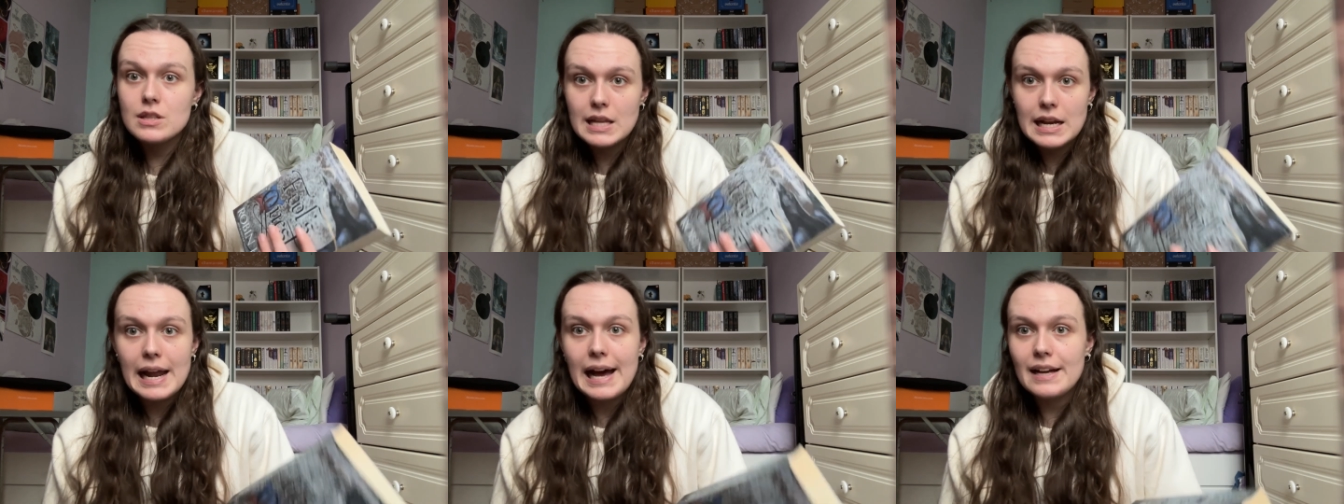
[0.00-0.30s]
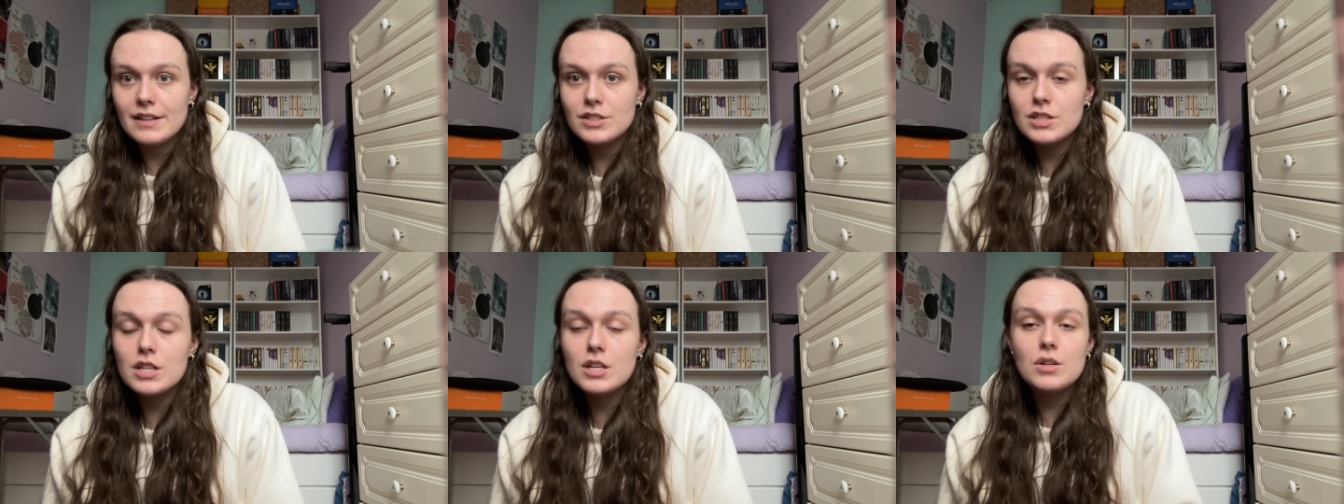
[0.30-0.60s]
the
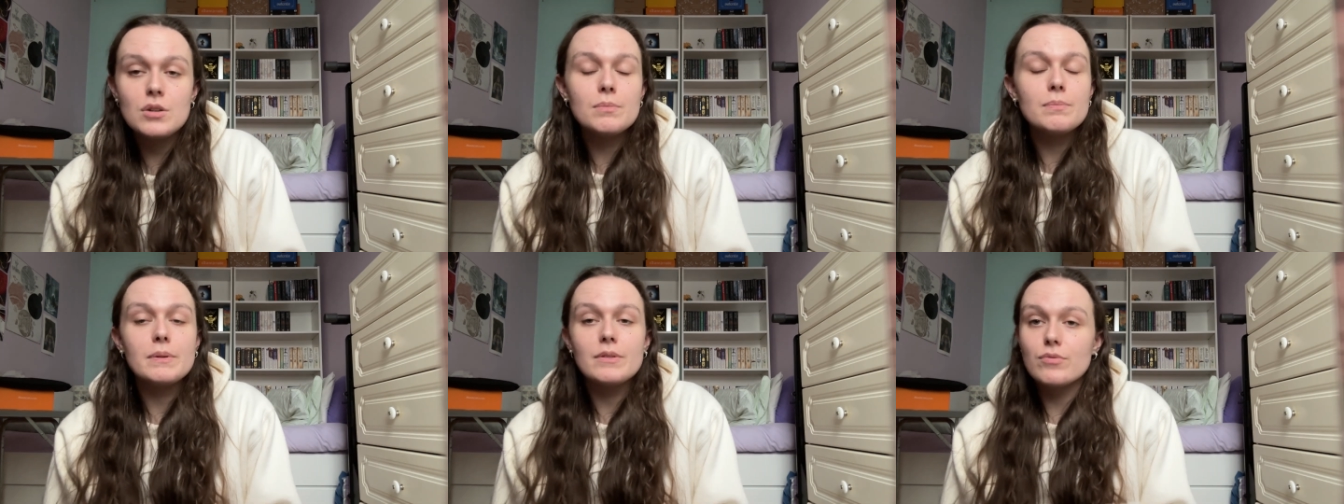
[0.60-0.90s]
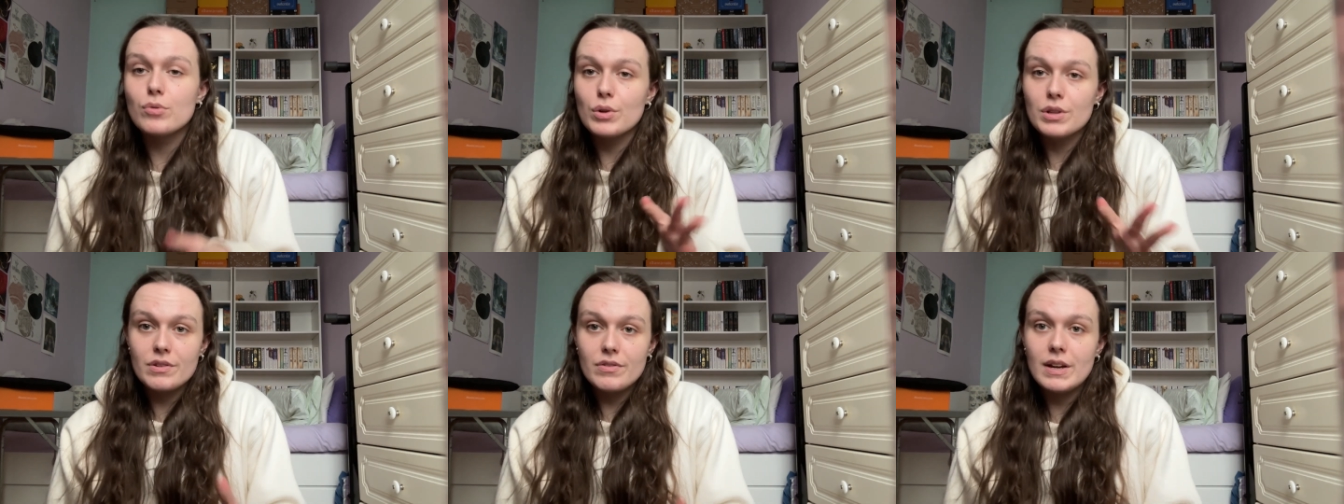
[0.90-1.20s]
last two
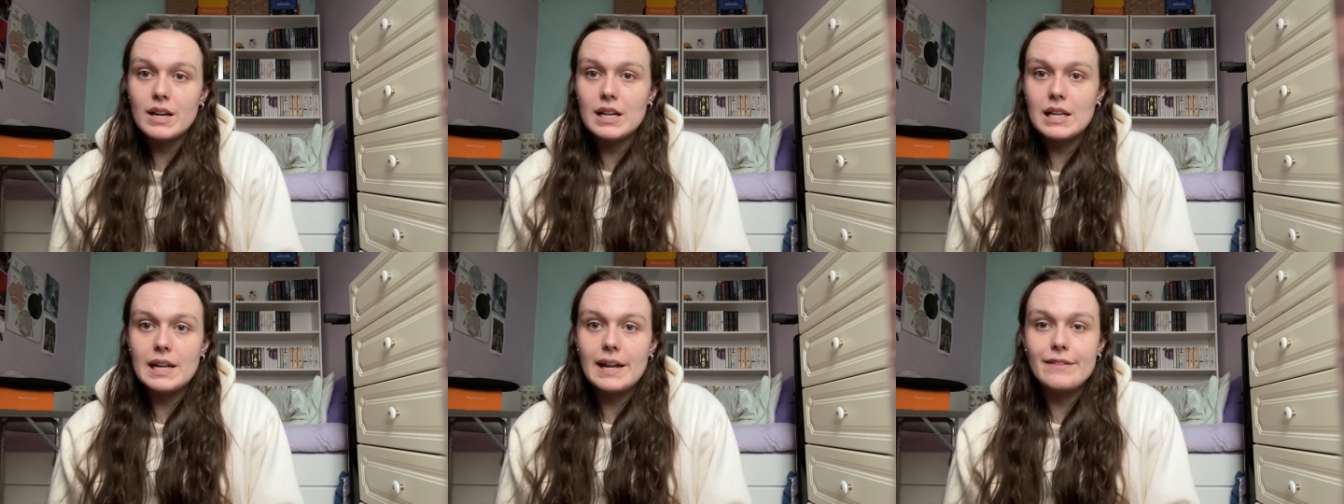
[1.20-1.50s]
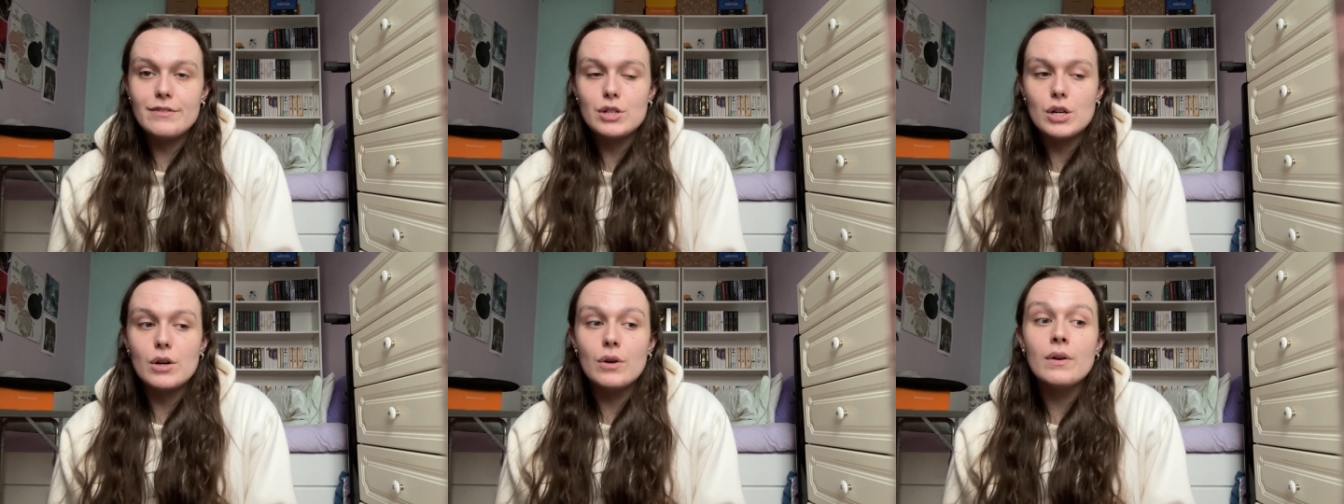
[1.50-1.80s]
before the final
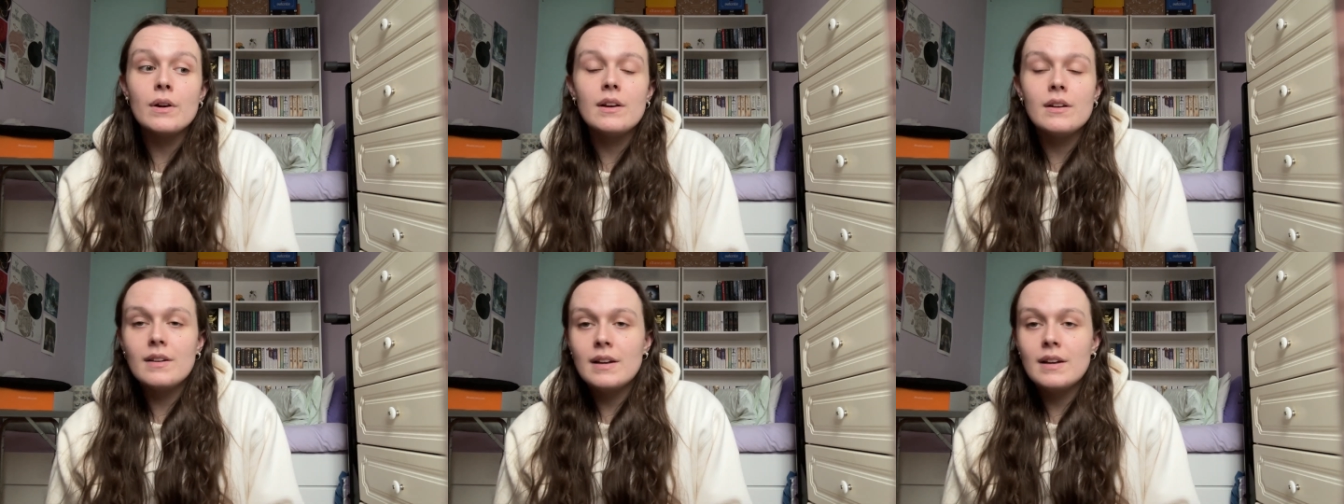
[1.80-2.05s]
live show.